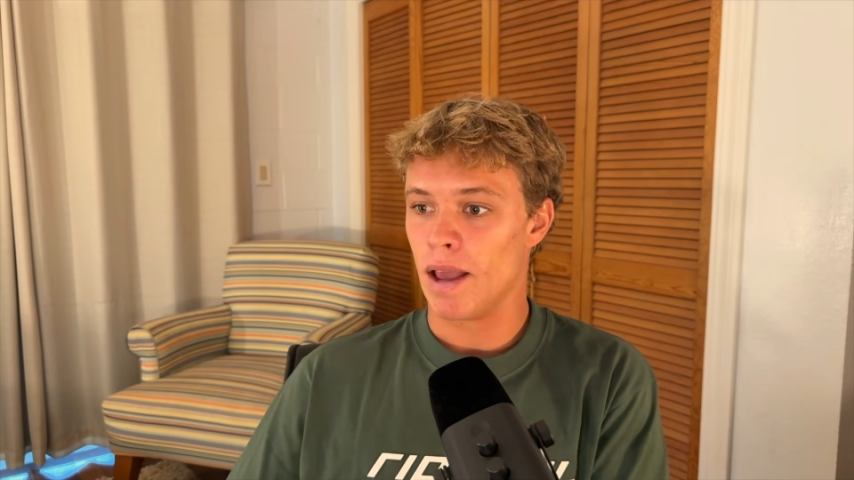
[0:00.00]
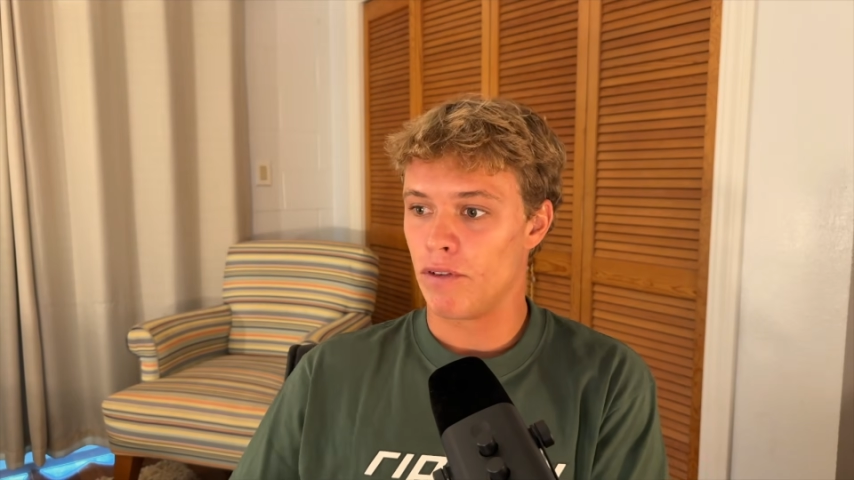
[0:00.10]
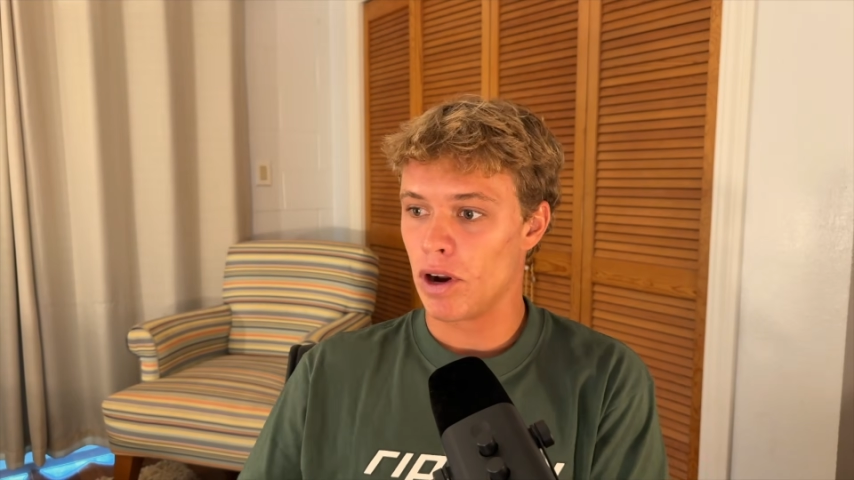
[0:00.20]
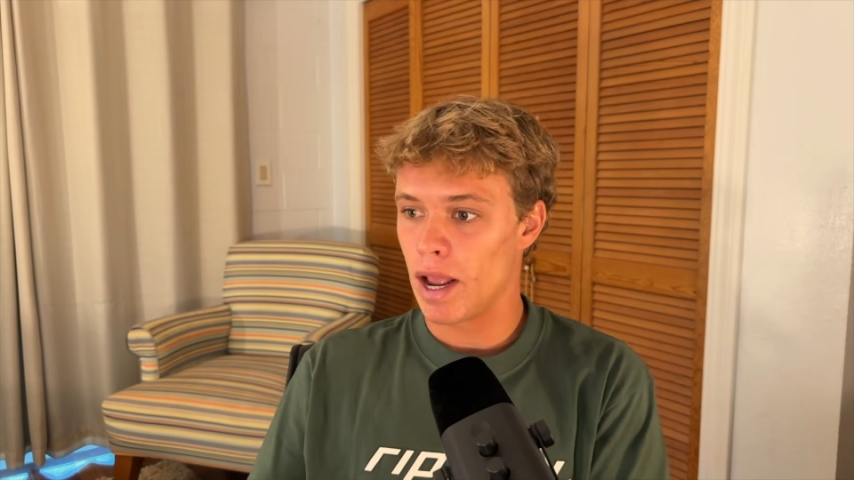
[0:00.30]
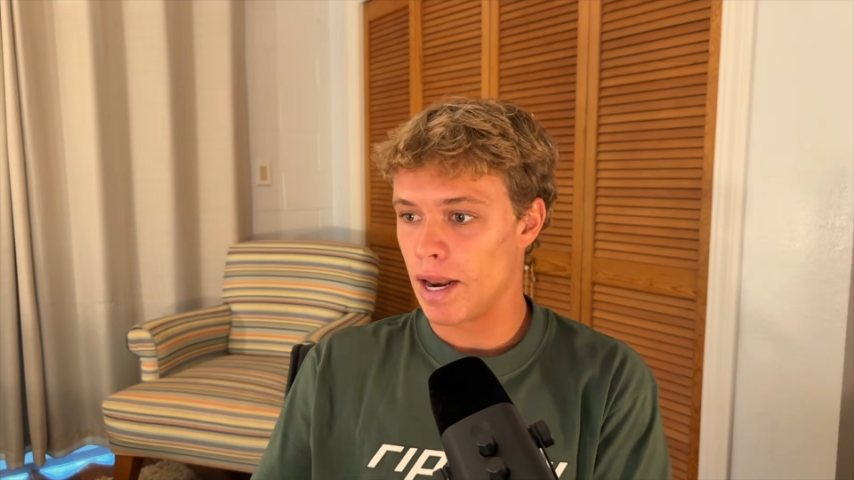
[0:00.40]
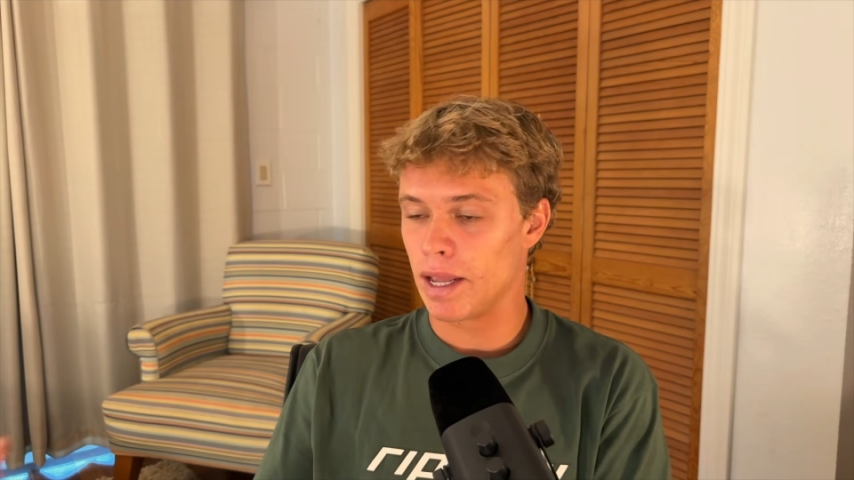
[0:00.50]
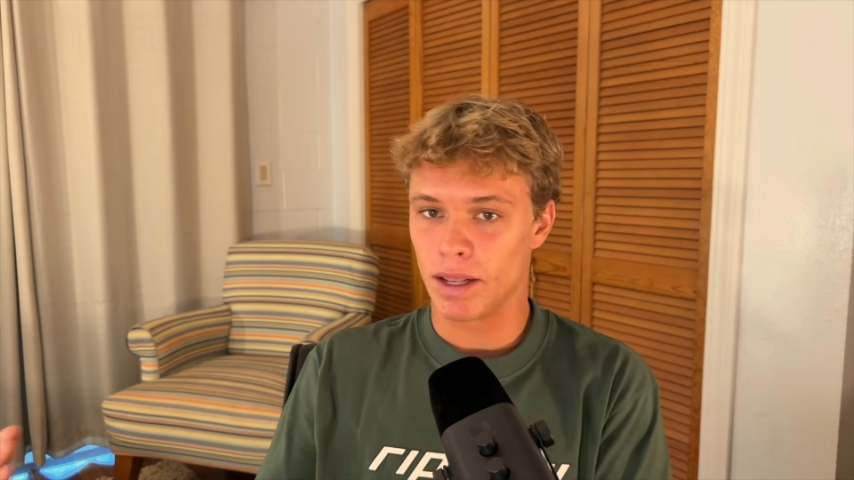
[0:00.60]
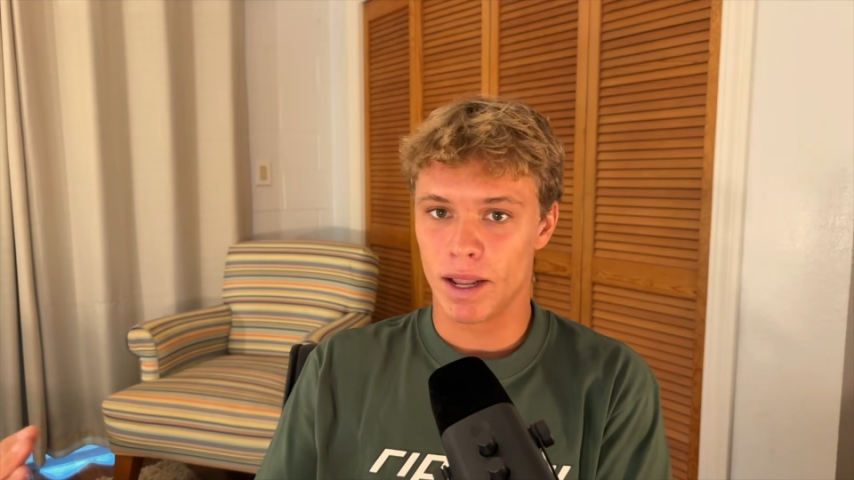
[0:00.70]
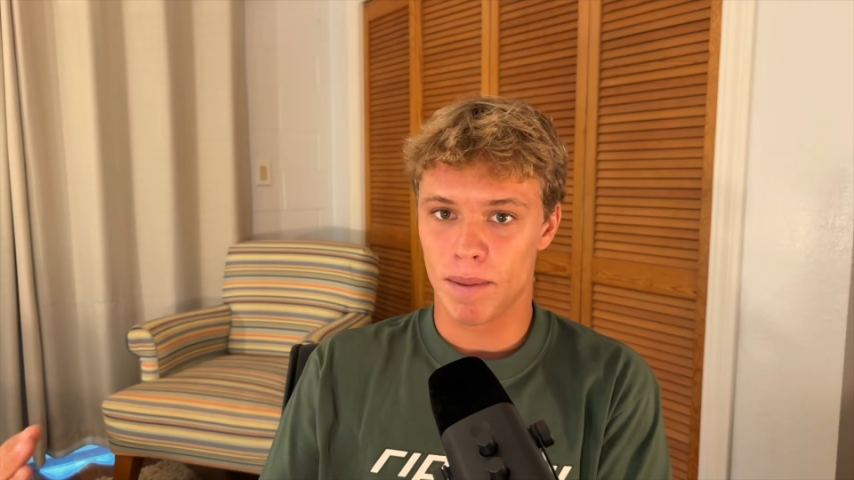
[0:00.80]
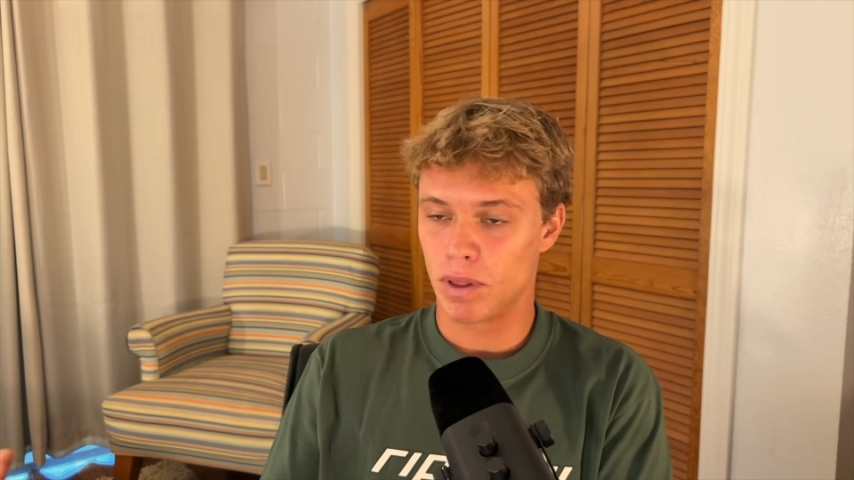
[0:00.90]
if you're hitting a
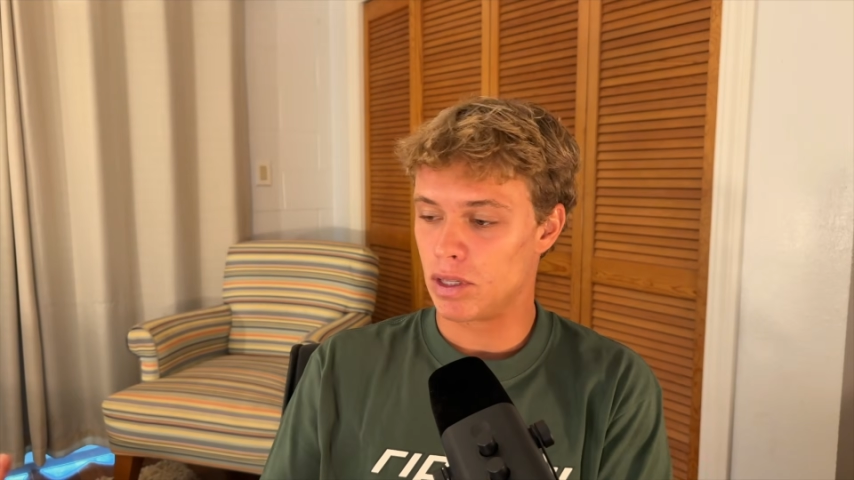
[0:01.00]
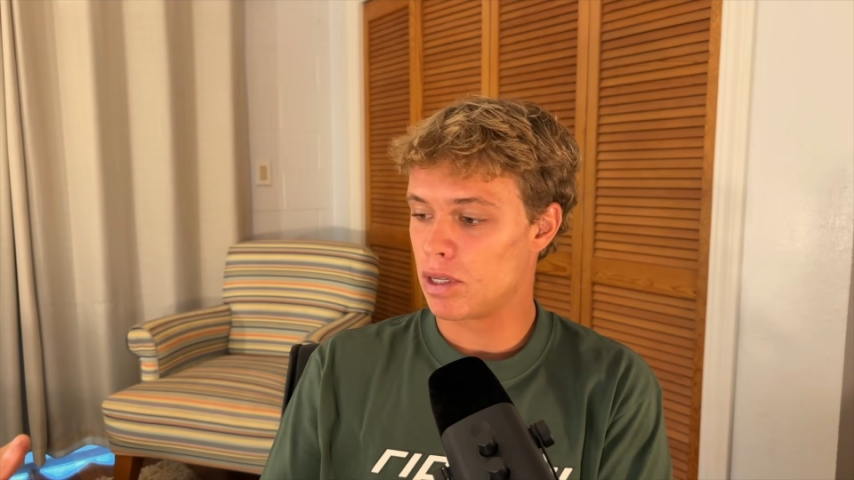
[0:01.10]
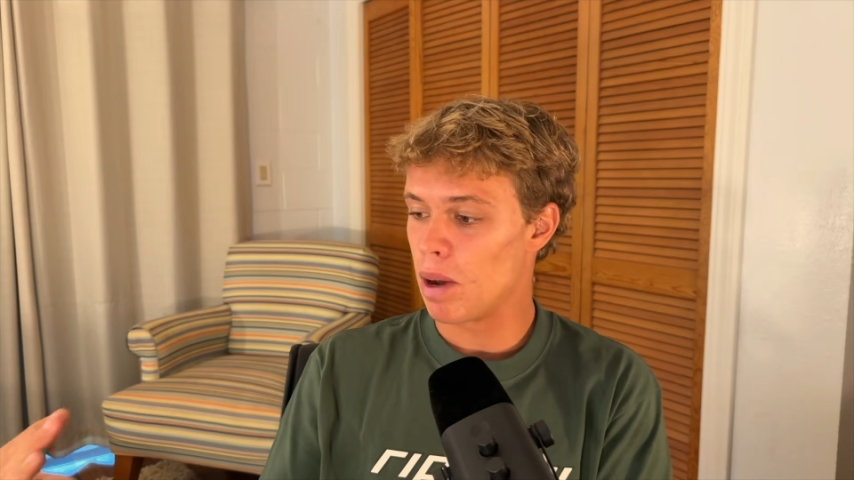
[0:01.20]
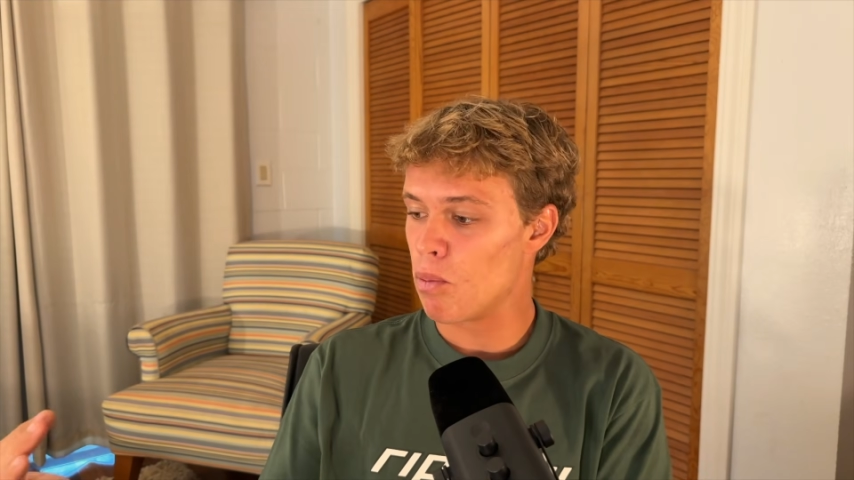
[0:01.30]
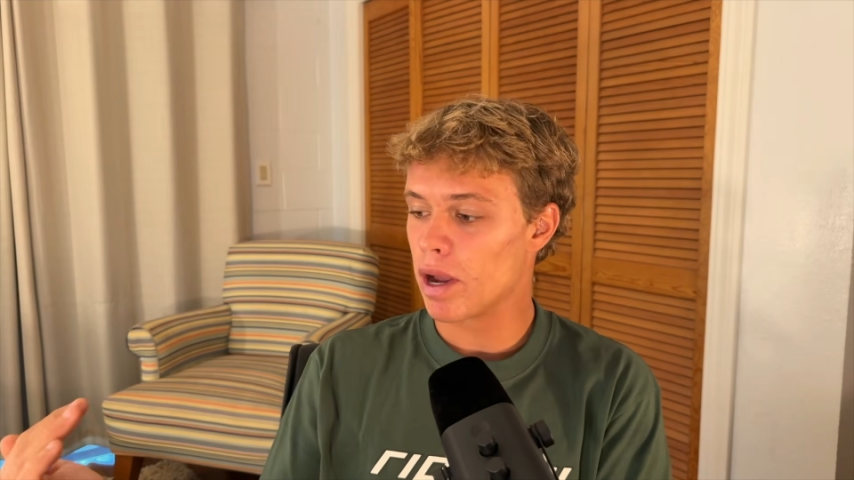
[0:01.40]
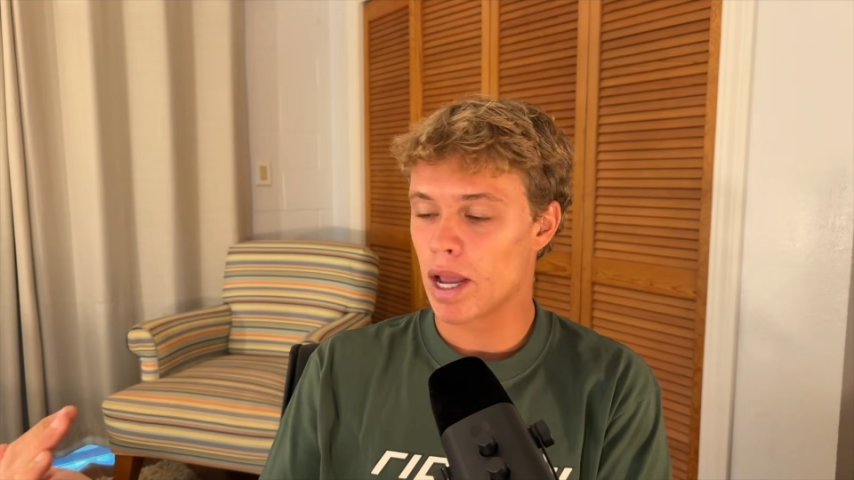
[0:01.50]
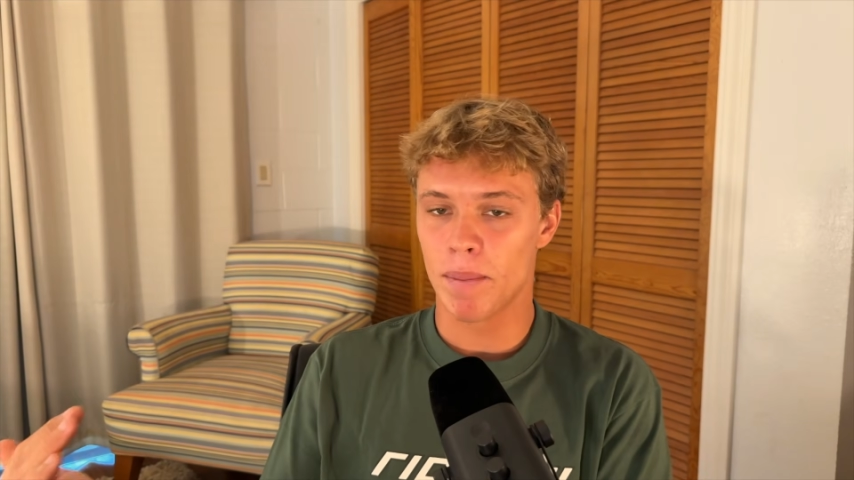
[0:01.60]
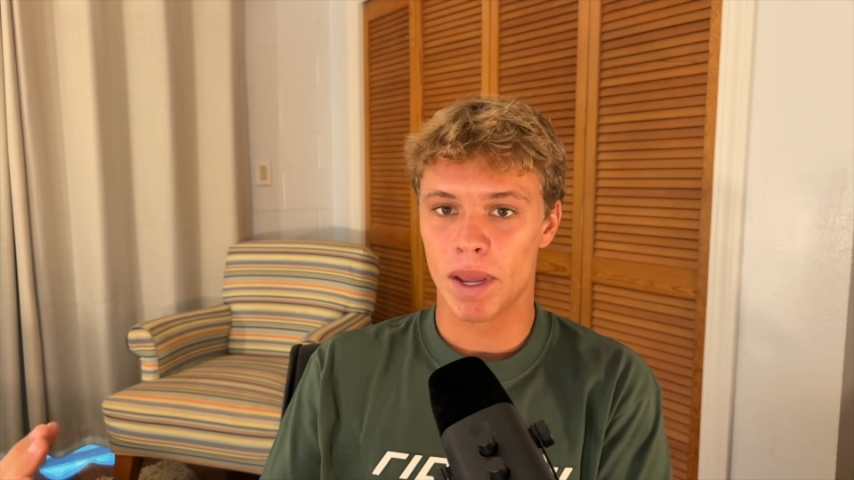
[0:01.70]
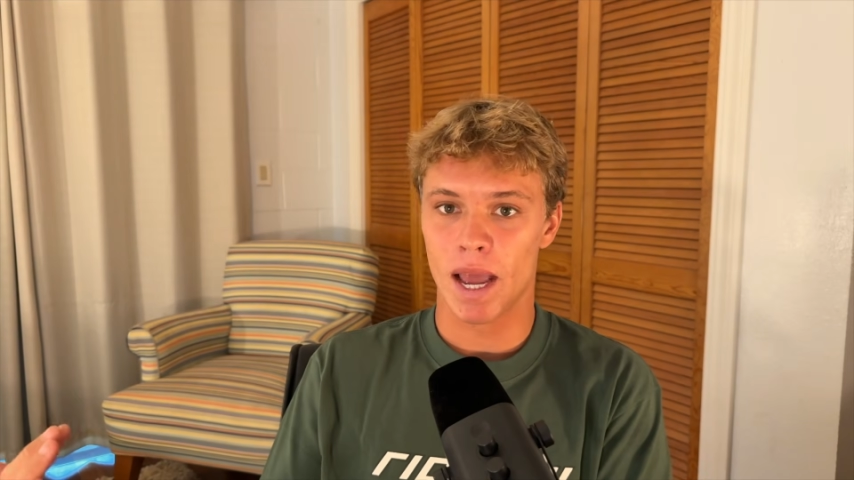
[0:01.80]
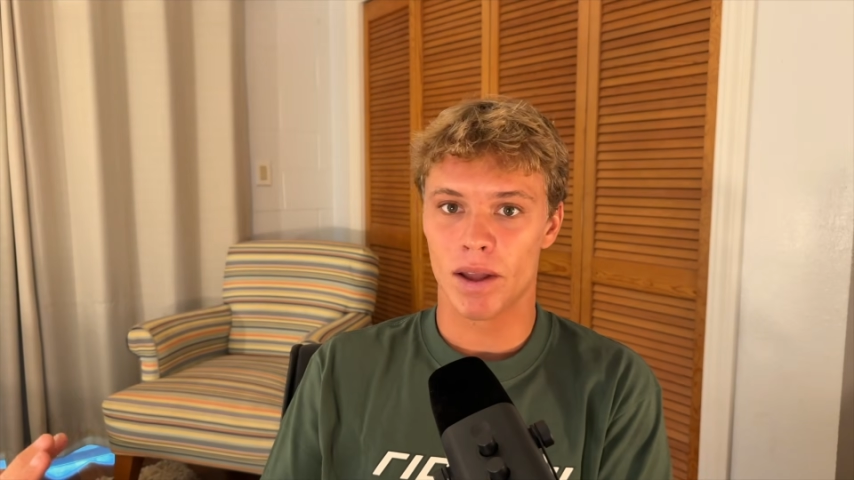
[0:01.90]
lip that's somewhat
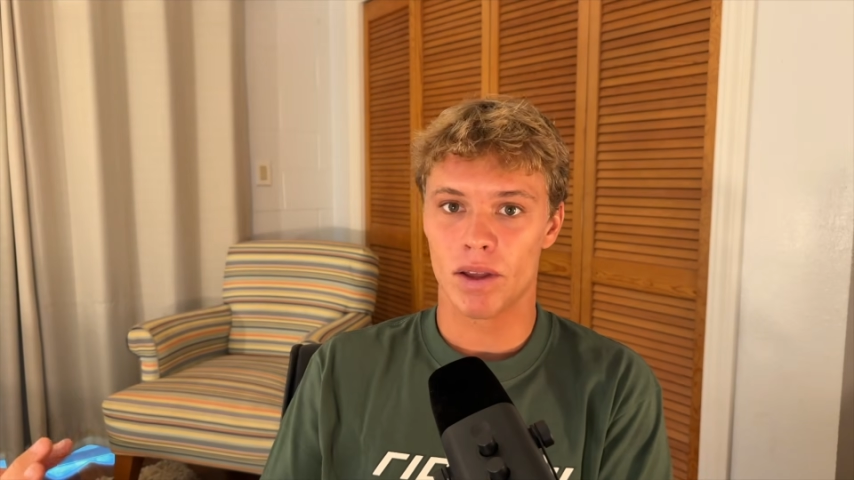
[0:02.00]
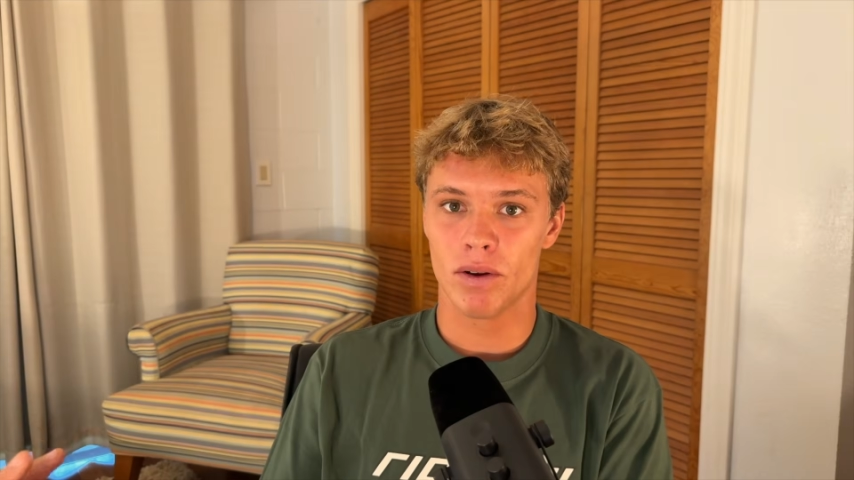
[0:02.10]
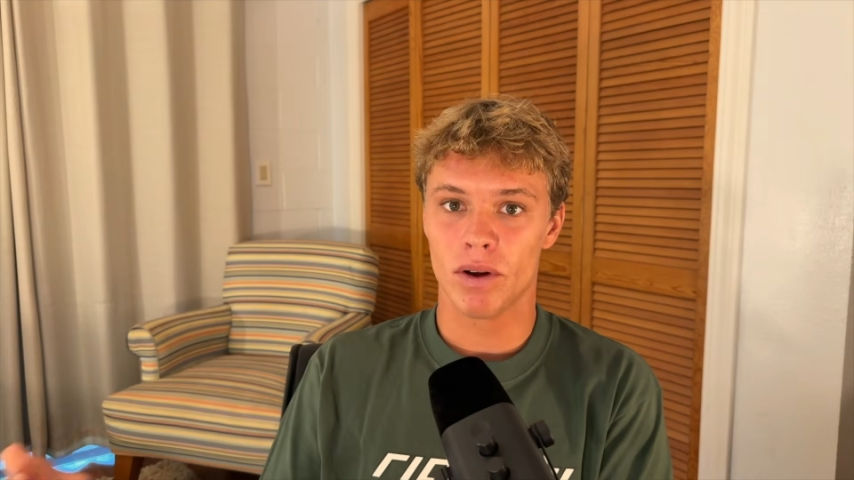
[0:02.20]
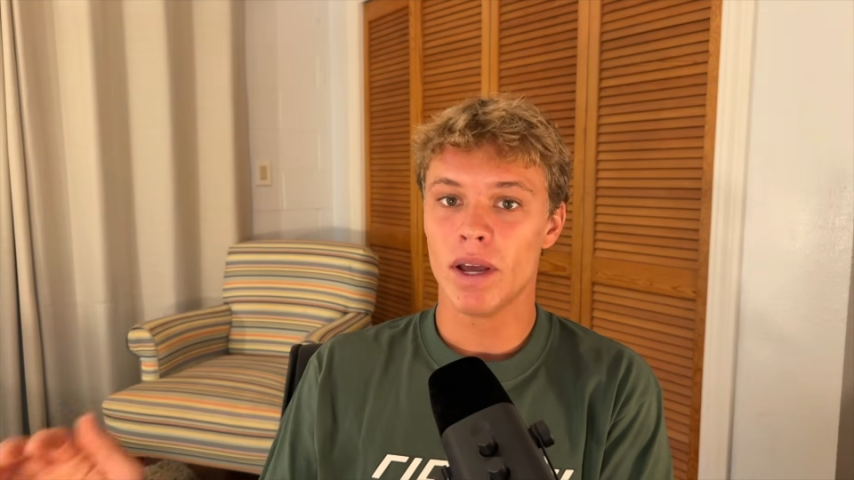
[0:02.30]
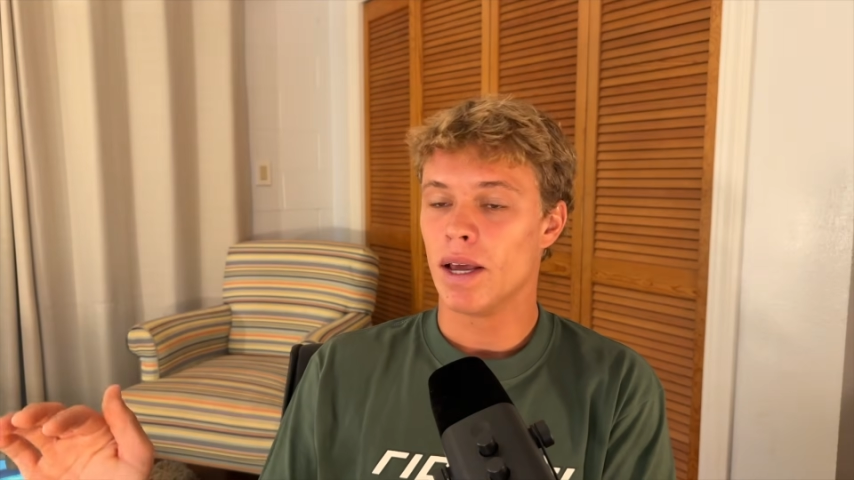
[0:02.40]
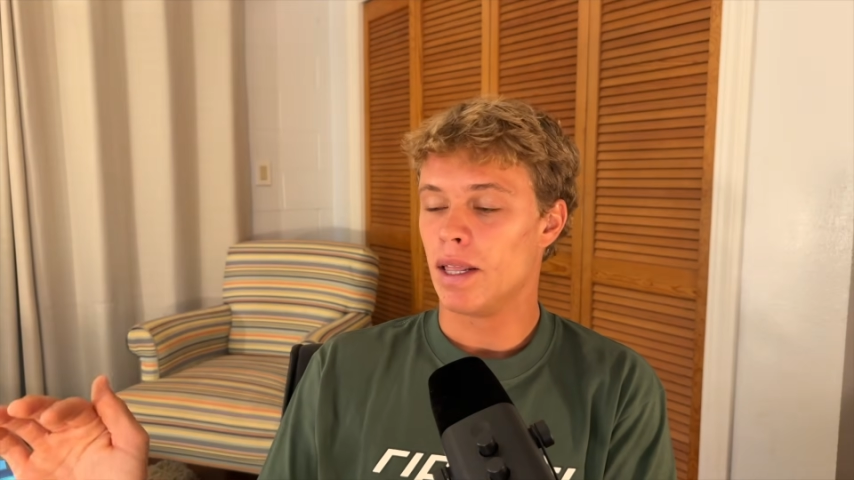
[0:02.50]
coming at you,